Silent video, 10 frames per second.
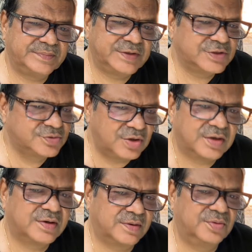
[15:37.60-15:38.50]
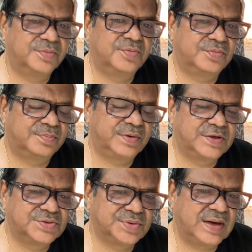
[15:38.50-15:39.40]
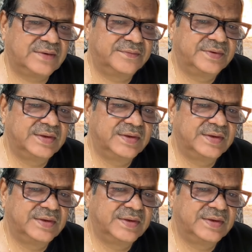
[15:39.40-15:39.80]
is not a good place to have.